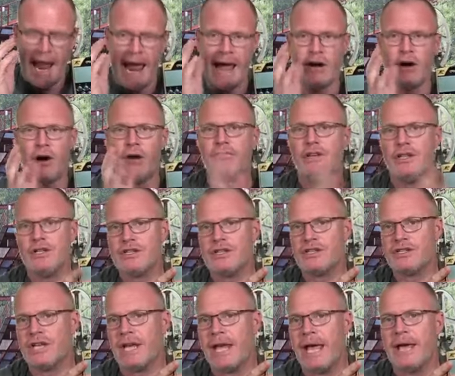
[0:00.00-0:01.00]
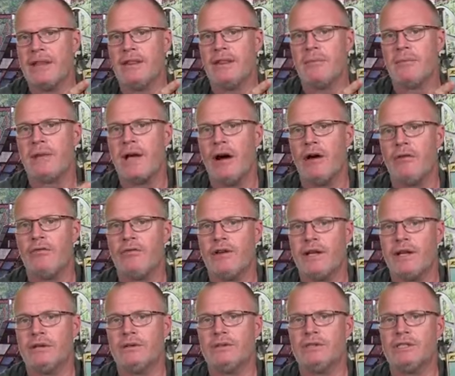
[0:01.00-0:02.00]
and I've used this thing out in the
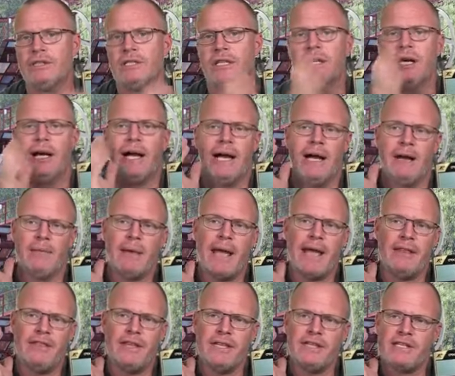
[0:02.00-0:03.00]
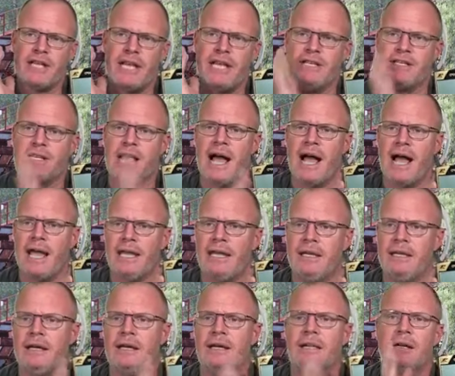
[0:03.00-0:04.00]
Goldfields, and this is
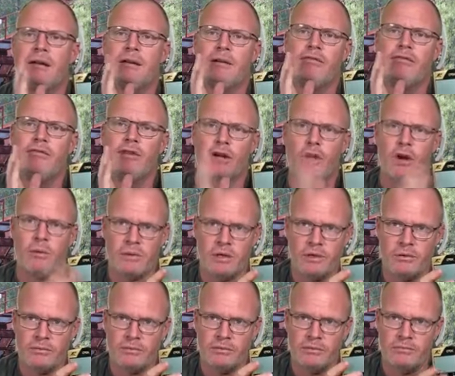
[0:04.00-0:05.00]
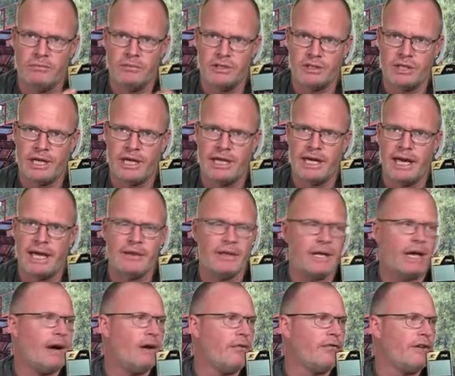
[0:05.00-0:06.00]
a phenomenal machine out in
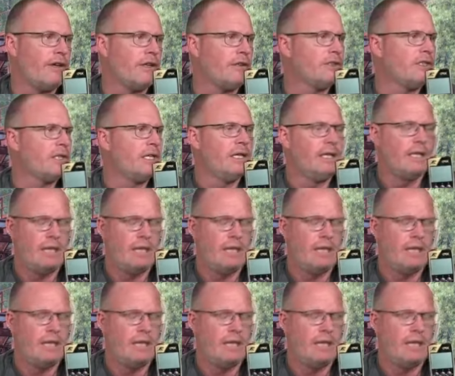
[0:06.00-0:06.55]
the Goldfields.